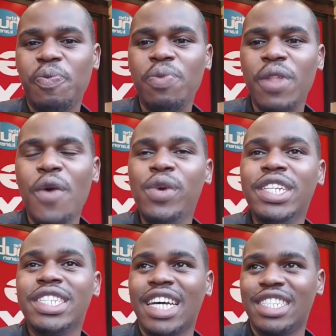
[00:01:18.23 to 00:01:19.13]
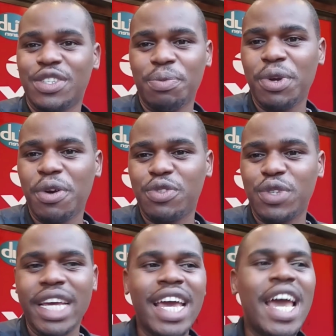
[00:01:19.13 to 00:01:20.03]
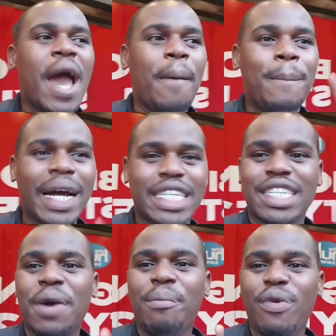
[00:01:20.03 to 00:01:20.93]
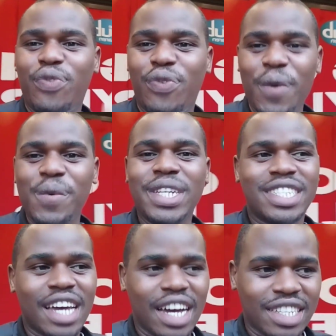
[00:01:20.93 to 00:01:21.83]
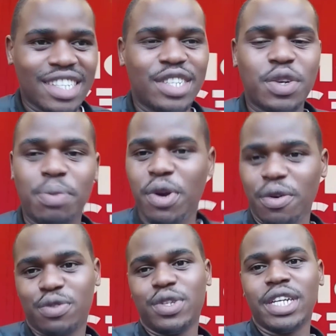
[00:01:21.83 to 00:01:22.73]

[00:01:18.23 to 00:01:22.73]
we discuss the topic of today but before we discuss the topic of today